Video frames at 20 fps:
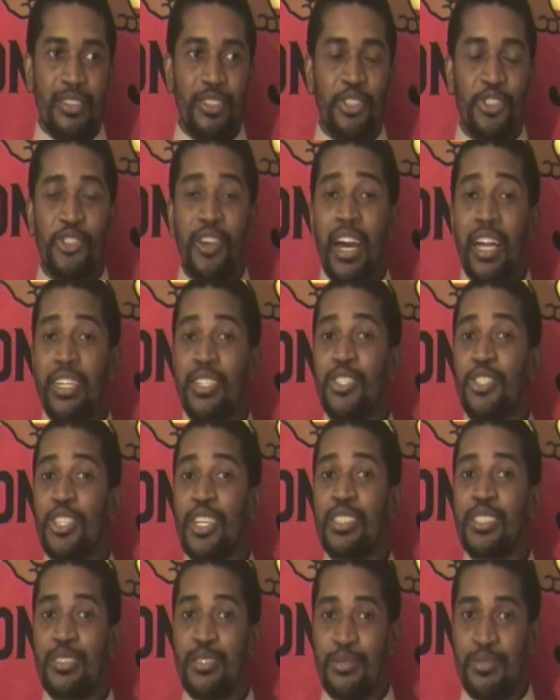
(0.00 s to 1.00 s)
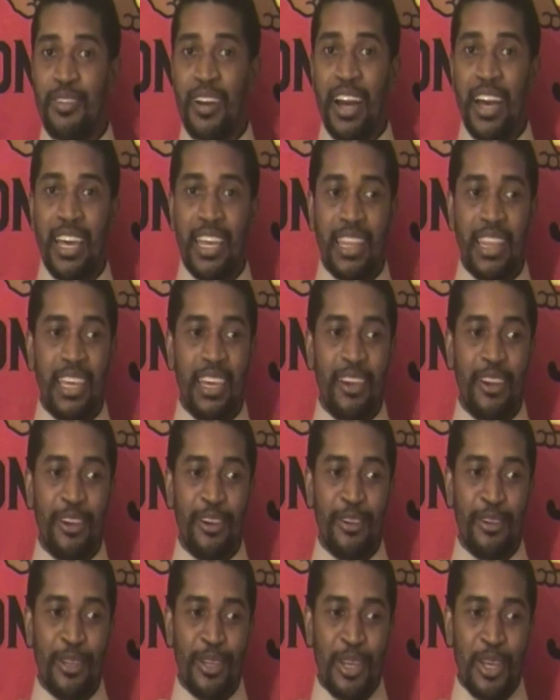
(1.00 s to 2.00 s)
try to justify
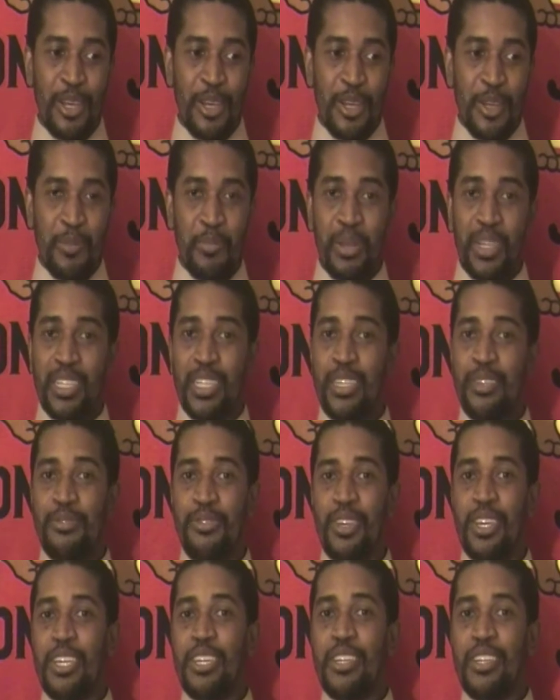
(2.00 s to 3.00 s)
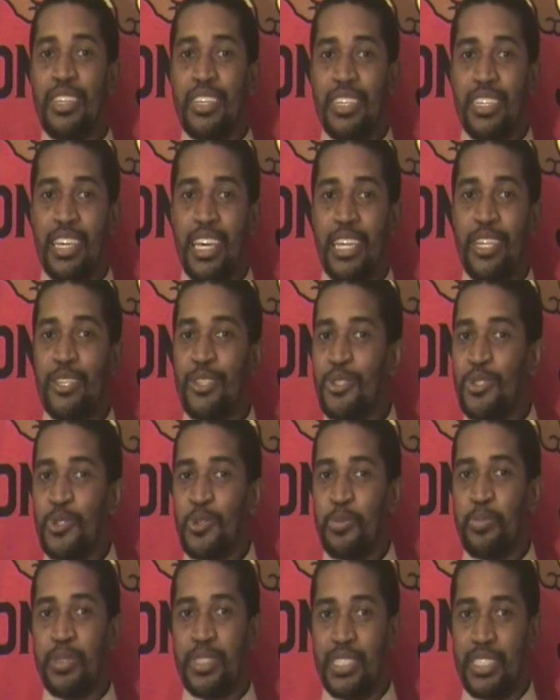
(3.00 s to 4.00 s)
their belief in
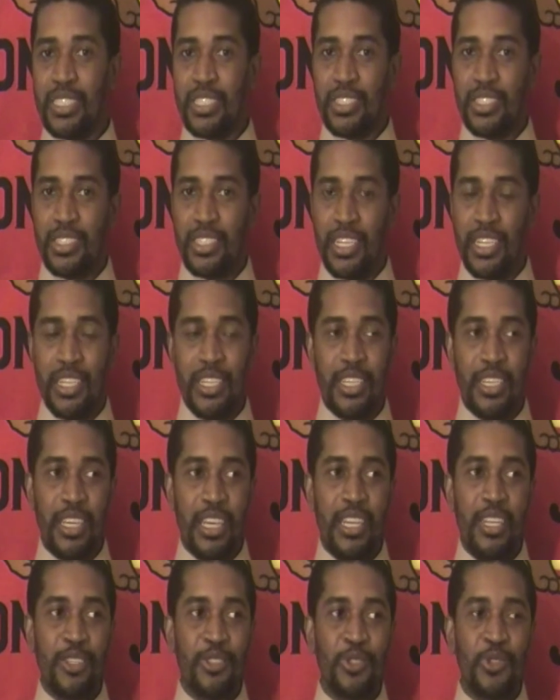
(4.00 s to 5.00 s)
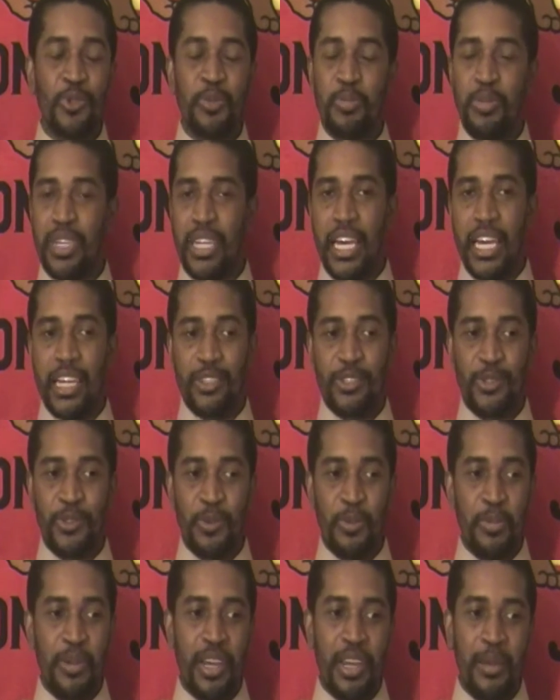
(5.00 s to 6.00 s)
the
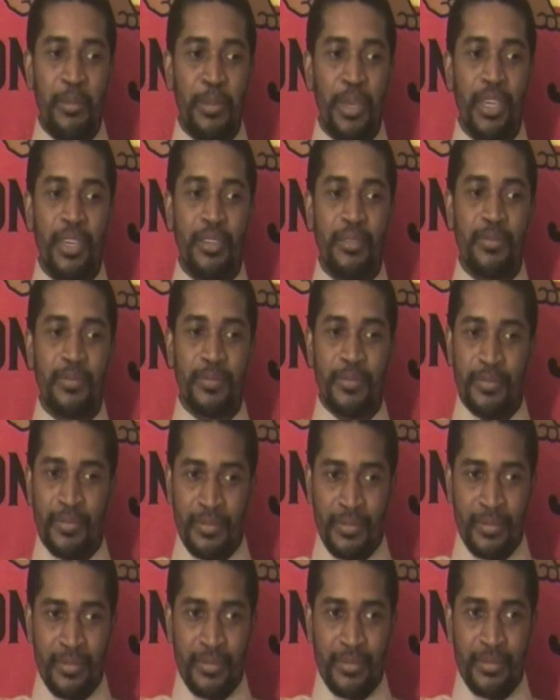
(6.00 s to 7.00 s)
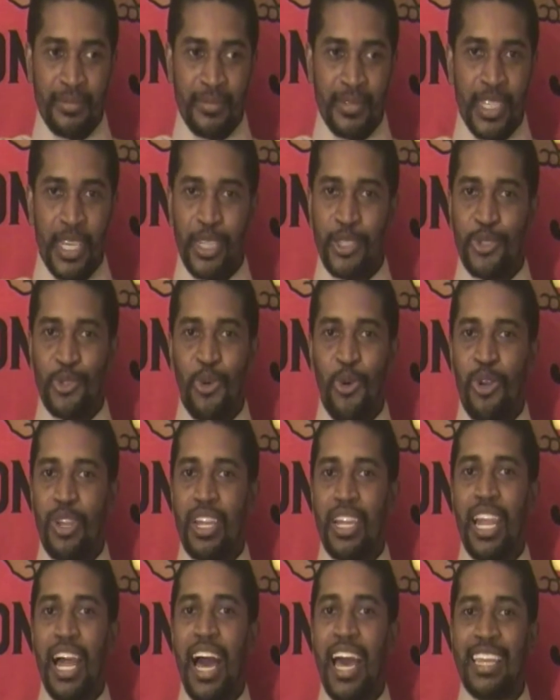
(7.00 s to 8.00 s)
supernatural. But I mean, it's all
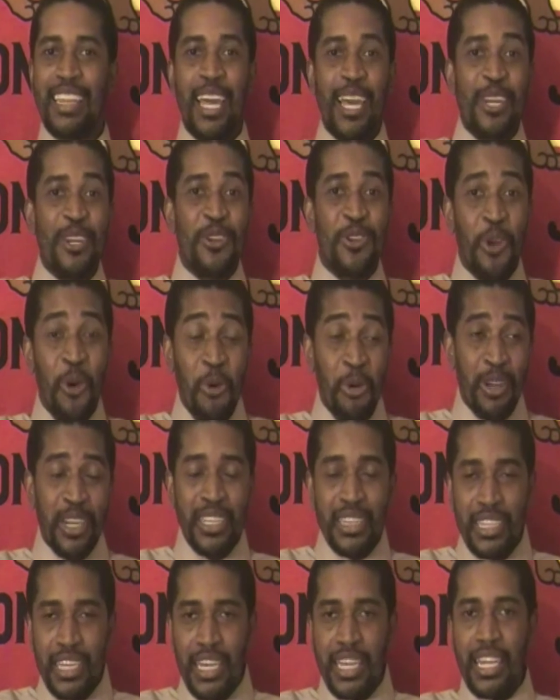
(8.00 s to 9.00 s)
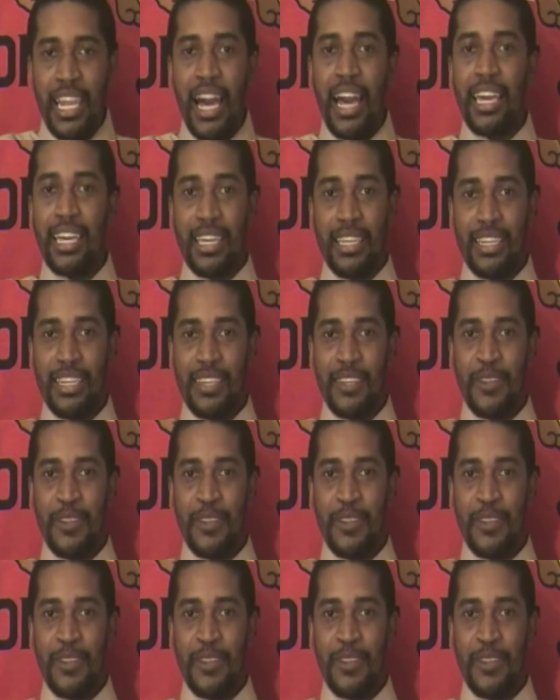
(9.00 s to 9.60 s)
a lie. They know that they're lying.